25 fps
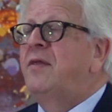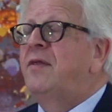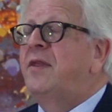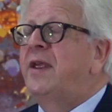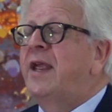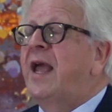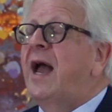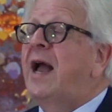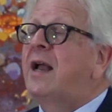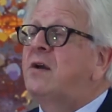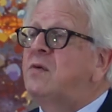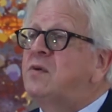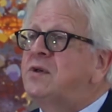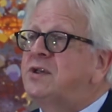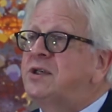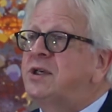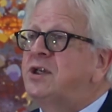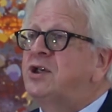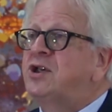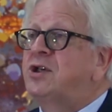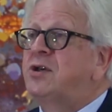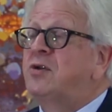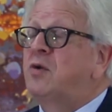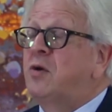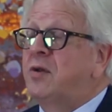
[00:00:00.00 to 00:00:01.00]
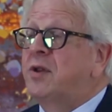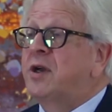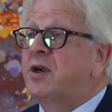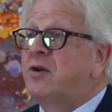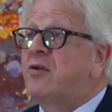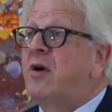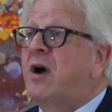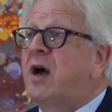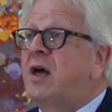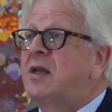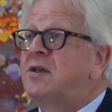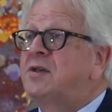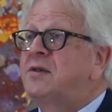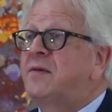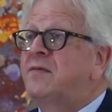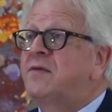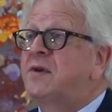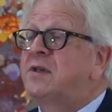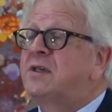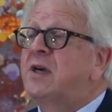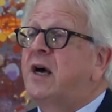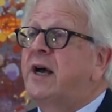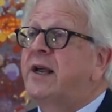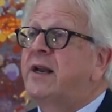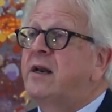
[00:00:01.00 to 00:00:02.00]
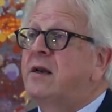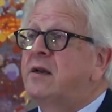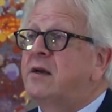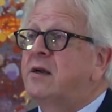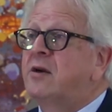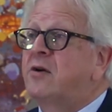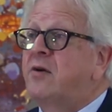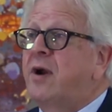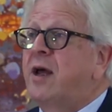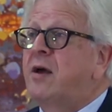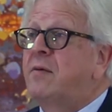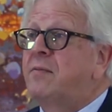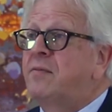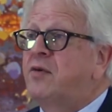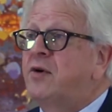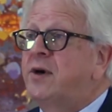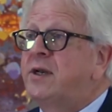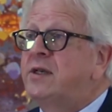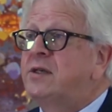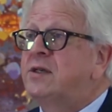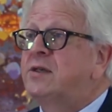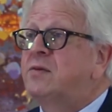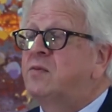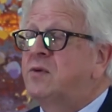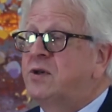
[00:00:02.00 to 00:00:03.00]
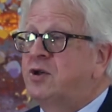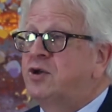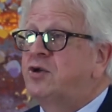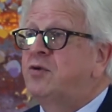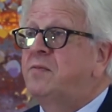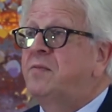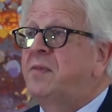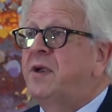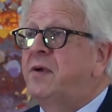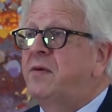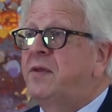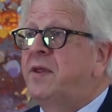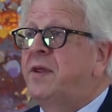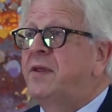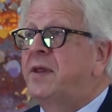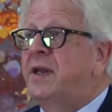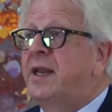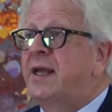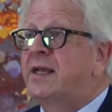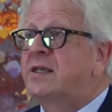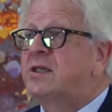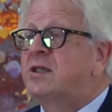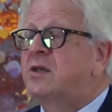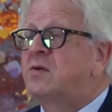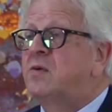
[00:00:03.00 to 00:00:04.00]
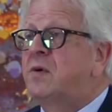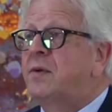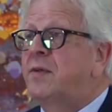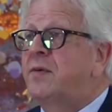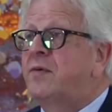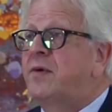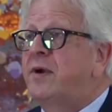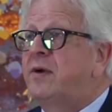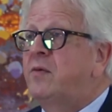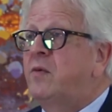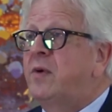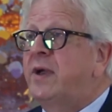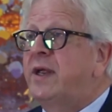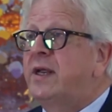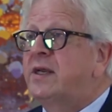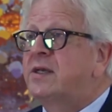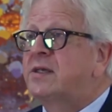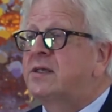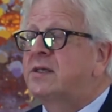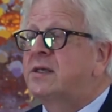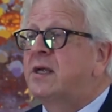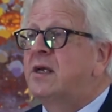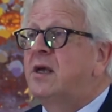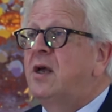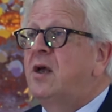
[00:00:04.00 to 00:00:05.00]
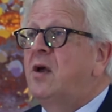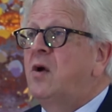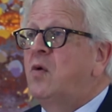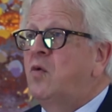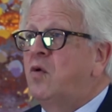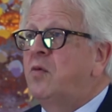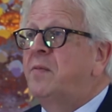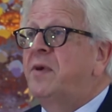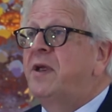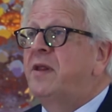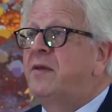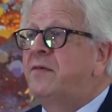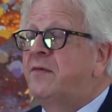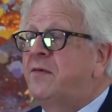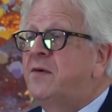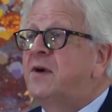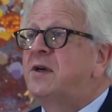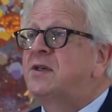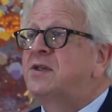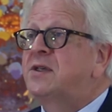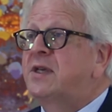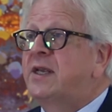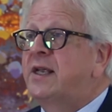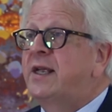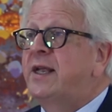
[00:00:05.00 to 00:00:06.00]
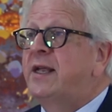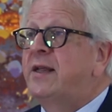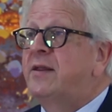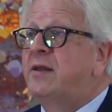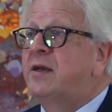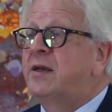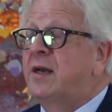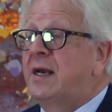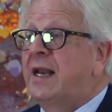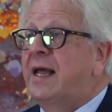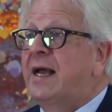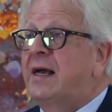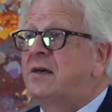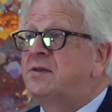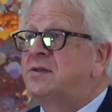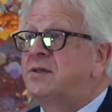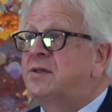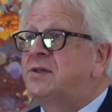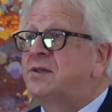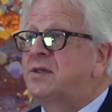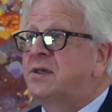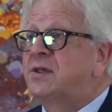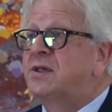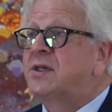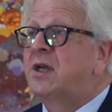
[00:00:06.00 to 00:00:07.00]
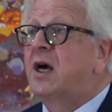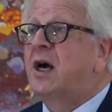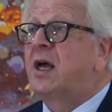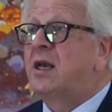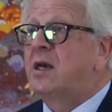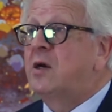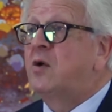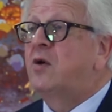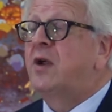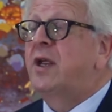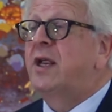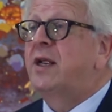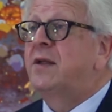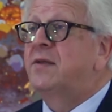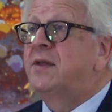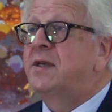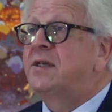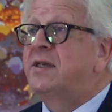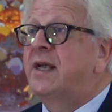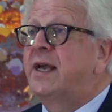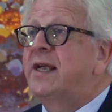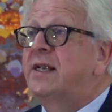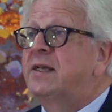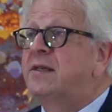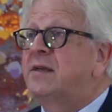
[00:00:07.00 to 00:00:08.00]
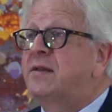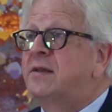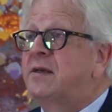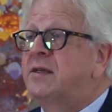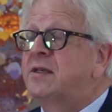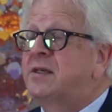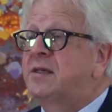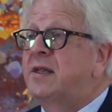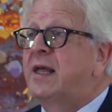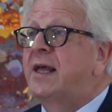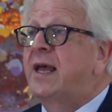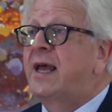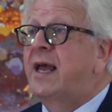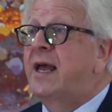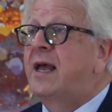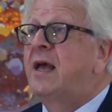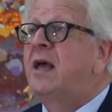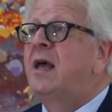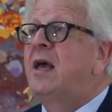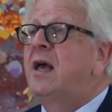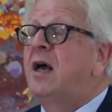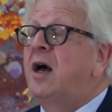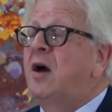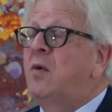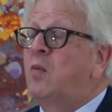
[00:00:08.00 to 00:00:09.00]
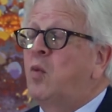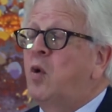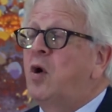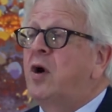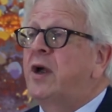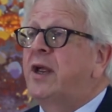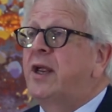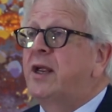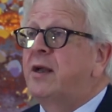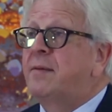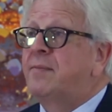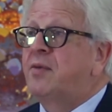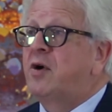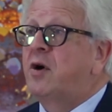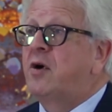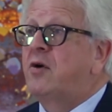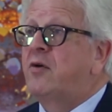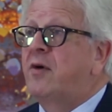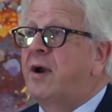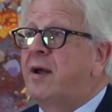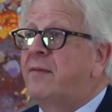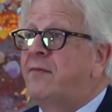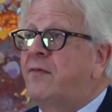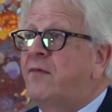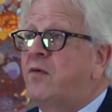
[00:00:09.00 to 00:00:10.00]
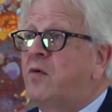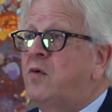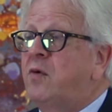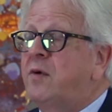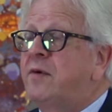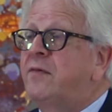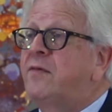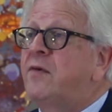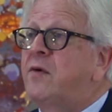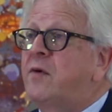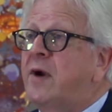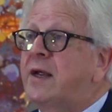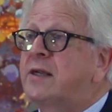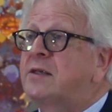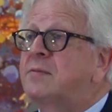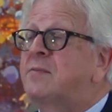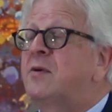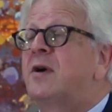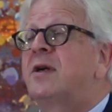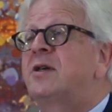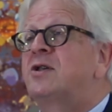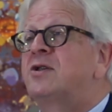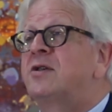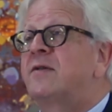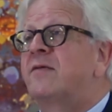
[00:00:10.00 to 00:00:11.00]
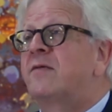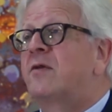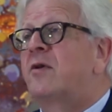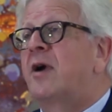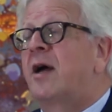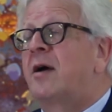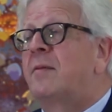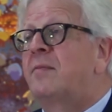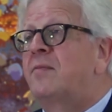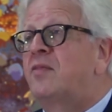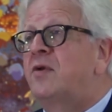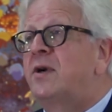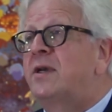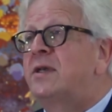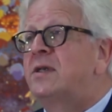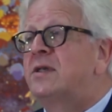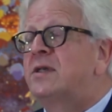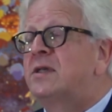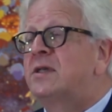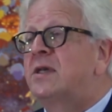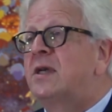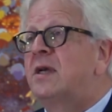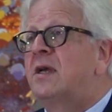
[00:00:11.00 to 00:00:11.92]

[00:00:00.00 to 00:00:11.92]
the acquisition or the grant of the title at Crown Prince, which should be within the next 2 or 3 weeks, will be the first key that allows us to start looking at the data that's there and working a program forward for exploration of Crown Prince.